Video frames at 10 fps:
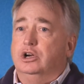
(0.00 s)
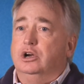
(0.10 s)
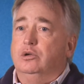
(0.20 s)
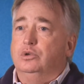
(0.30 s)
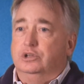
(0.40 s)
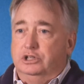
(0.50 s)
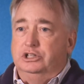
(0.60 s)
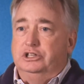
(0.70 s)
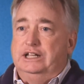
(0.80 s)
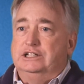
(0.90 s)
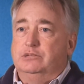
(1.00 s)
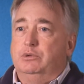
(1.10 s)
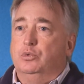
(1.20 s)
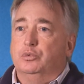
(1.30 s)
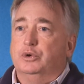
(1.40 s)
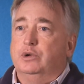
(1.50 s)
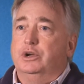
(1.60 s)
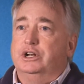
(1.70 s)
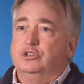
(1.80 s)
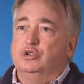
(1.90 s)
Uh, one of the things that we really
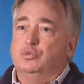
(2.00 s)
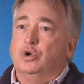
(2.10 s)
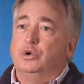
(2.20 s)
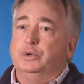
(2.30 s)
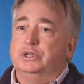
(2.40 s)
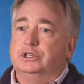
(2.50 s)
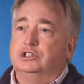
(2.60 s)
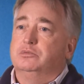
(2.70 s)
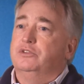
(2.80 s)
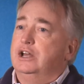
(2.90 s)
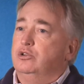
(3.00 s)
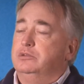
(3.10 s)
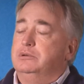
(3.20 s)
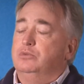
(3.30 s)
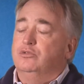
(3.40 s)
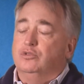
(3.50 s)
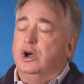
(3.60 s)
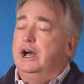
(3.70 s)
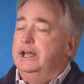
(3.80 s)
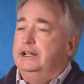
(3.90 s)
wanted to do, work with is to provide a little bit more
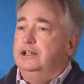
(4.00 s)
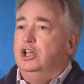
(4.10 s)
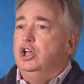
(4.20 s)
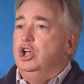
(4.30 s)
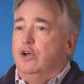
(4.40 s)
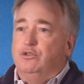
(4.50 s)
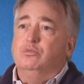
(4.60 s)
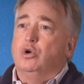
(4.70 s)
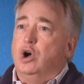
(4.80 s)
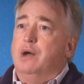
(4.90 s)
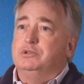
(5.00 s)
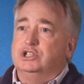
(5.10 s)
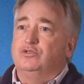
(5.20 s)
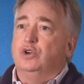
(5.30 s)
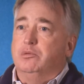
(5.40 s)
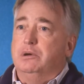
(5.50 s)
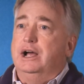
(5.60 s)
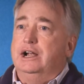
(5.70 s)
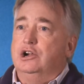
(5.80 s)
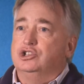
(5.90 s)
variety, a few more options for our
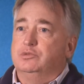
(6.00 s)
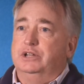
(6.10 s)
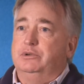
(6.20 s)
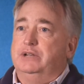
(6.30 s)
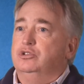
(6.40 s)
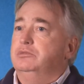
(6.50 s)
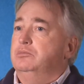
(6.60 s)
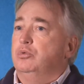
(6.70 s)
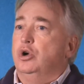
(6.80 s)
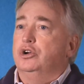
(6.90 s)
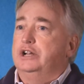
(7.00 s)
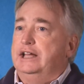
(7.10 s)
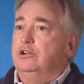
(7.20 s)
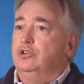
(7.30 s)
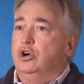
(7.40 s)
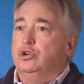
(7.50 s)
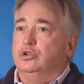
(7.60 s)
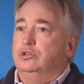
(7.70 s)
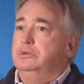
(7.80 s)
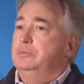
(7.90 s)
buyers. So we think we have a little bit broader catalog,
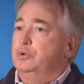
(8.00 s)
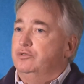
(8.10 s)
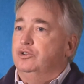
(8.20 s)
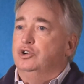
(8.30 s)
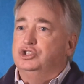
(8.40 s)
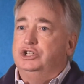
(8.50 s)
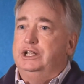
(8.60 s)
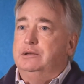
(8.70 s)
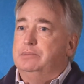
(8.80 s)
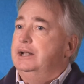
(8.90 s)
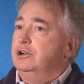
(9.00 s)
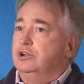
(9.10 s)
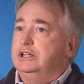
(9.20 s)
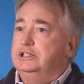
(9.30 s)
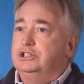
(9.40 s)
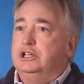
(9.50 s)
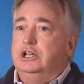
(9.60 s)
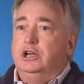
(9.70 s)
a little bit more diversity and pedigrees.